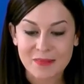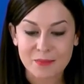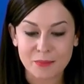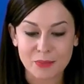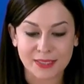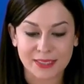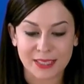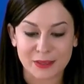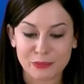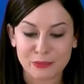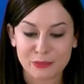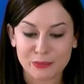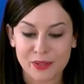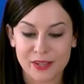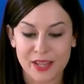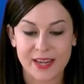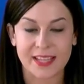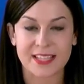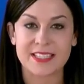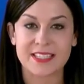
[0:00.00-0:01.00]
bringing
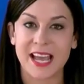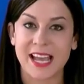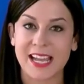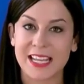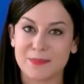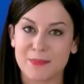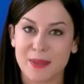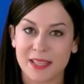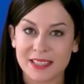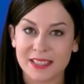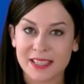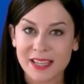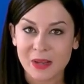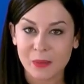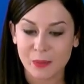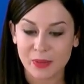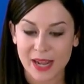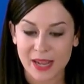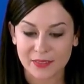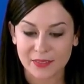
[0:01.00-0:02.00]
fun and excitement
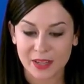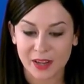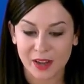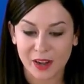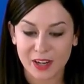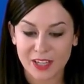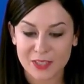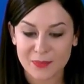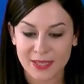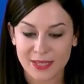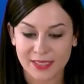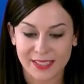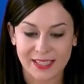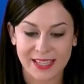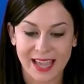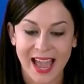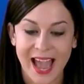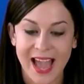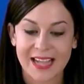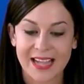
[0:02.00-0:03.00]
without the
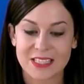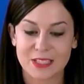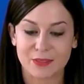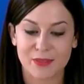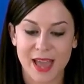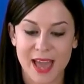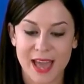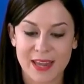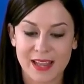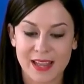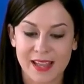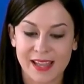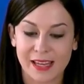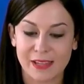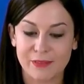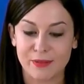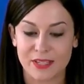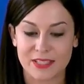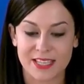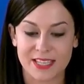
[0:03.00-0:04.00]
heartbreaking acts of
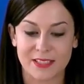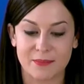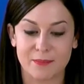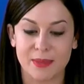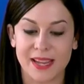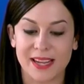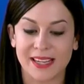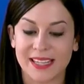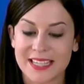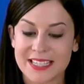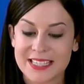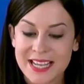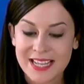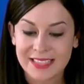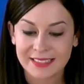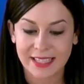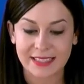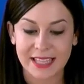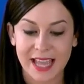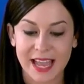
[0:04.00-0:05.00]
elephants and bears
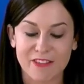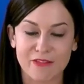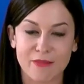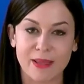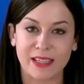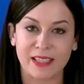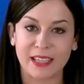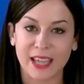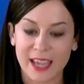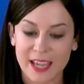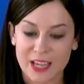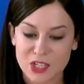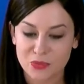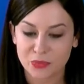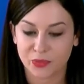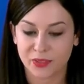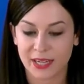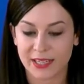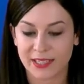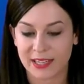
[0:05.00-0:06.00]
that have been caged
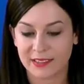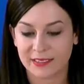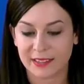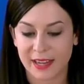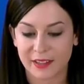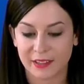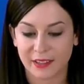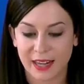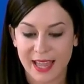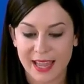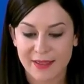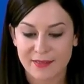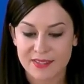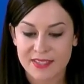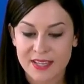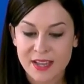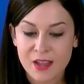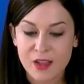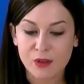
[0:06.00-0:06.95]
for their entire lives,